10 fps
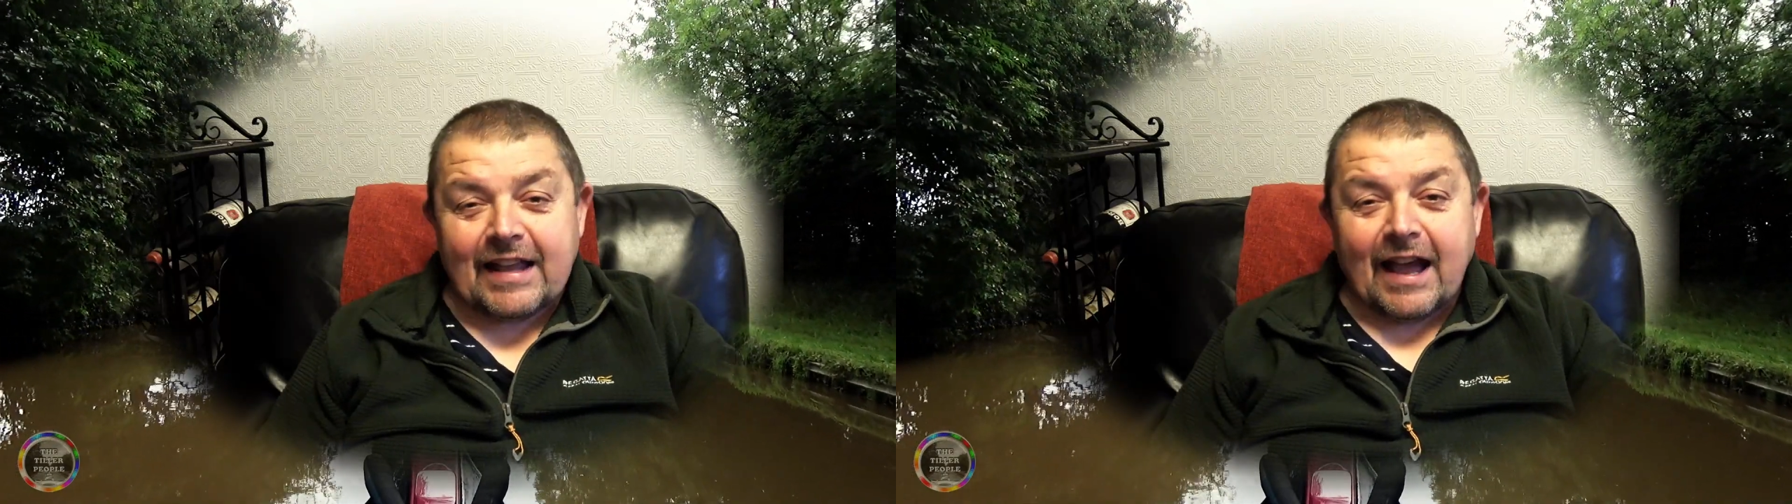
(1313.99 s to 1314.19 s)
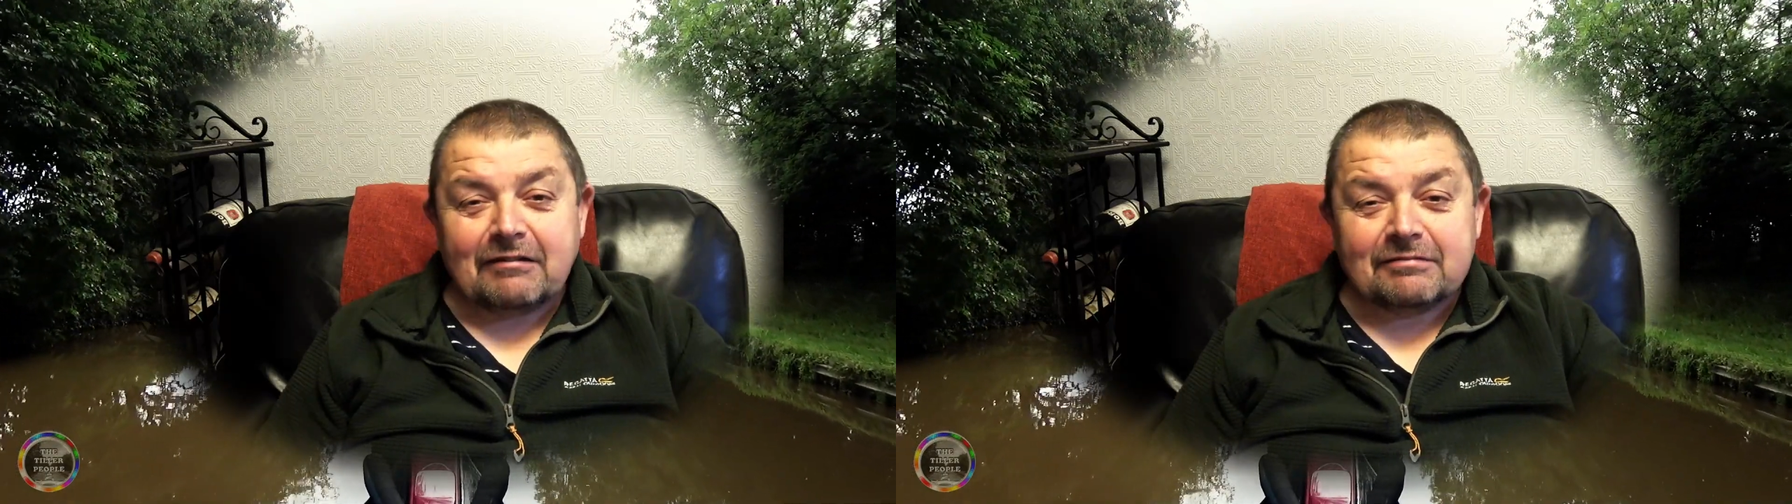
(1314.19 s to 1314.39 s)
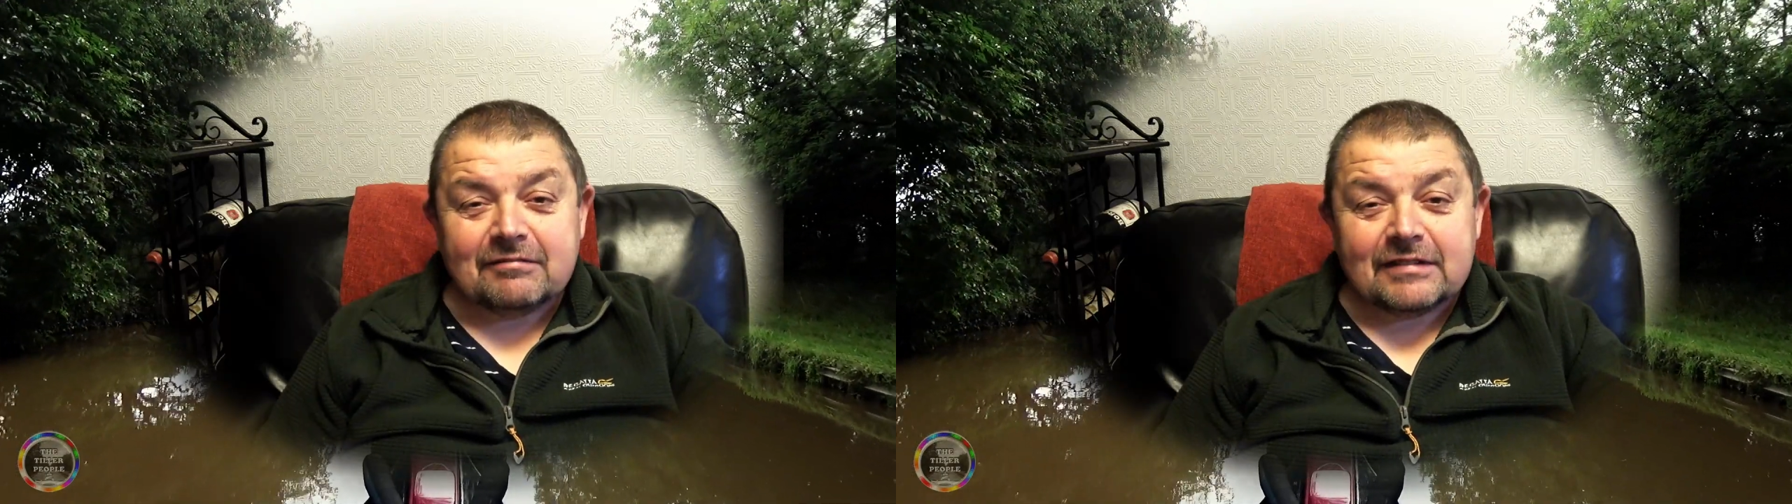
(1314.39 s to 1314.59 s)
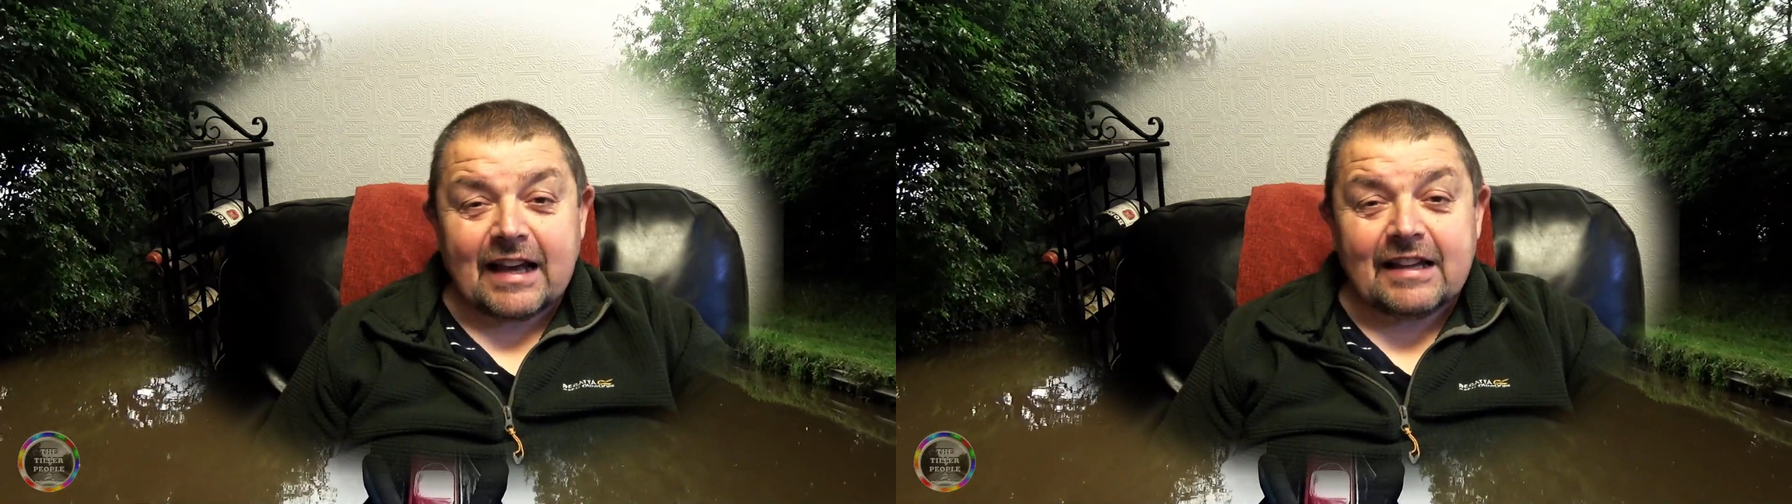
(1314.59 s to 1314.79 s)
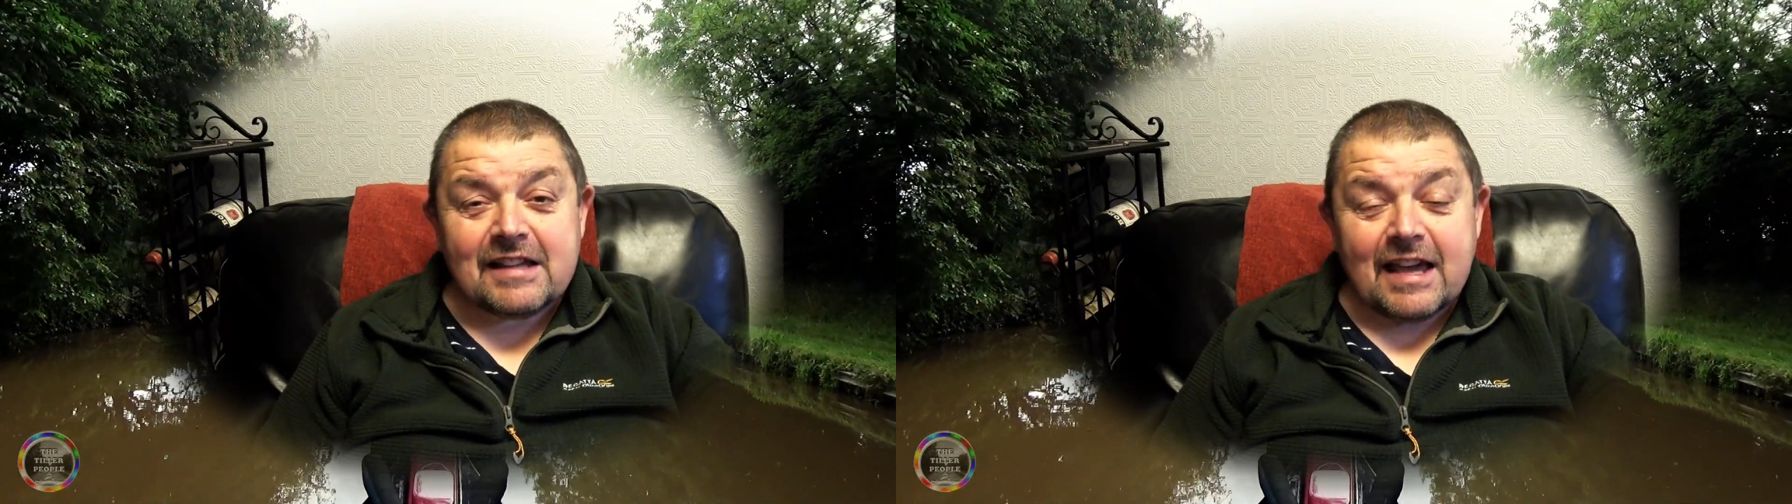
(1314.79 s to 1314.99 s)
now
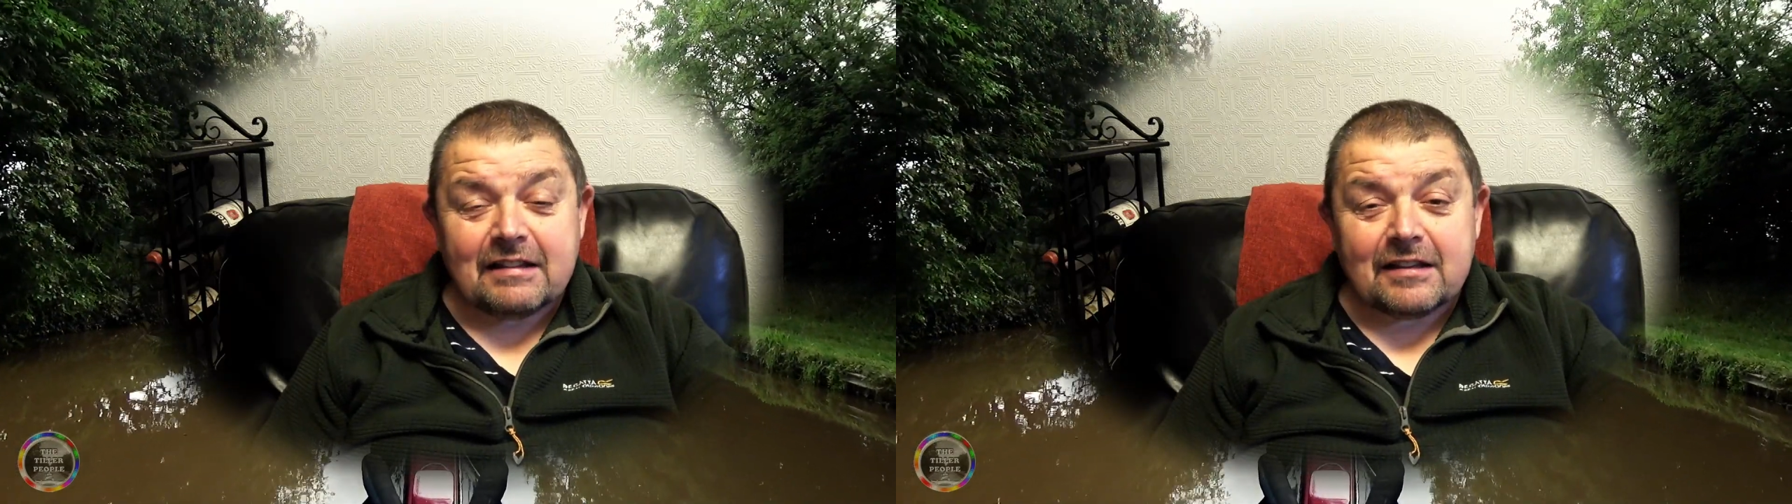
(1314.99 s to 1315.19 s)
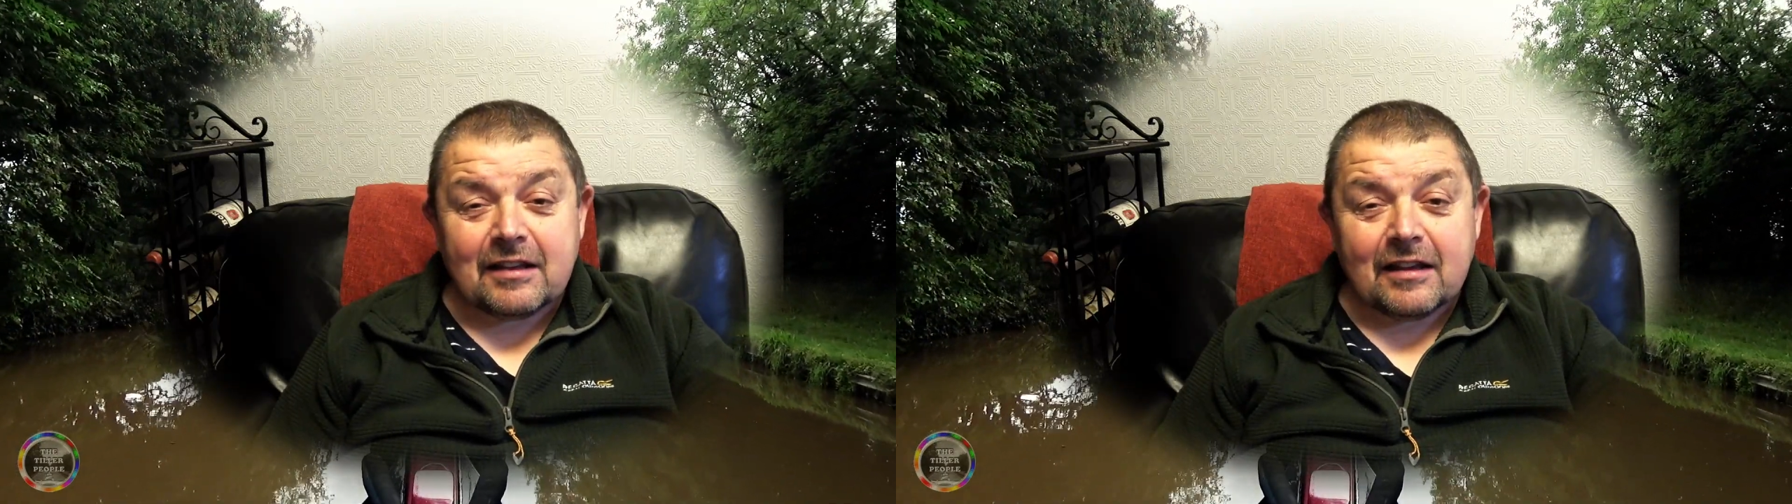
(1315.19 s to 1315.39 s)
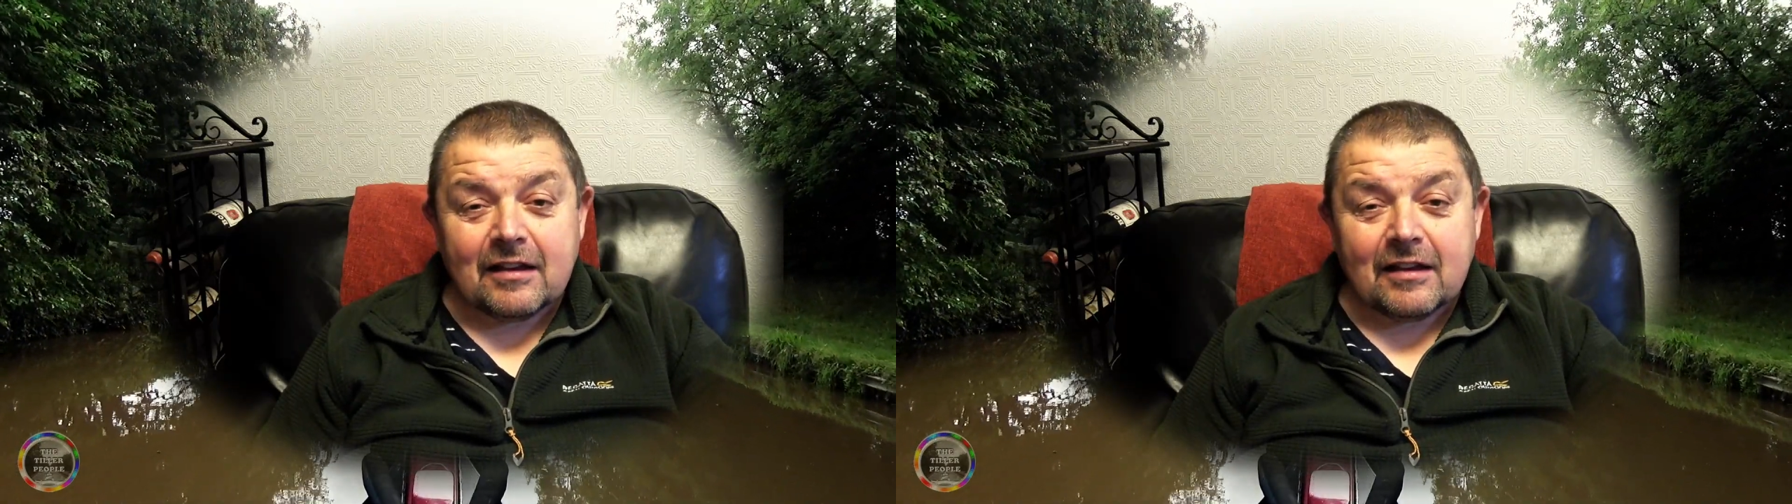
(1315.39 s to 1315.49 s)
that is it.